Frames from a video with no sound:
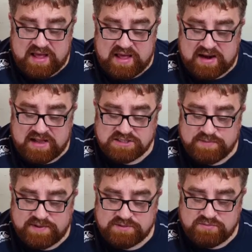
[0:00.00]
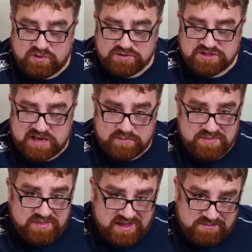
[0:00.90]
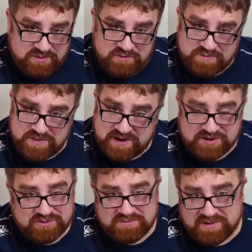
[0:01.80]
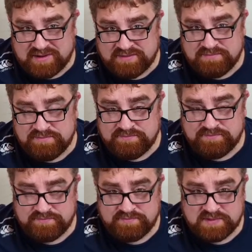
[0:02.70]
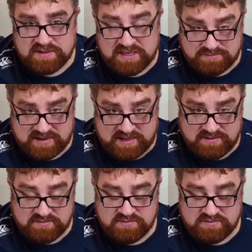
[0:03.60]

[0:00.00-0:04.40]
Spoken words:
And I spend more time on their movement than I do on mine, in my head.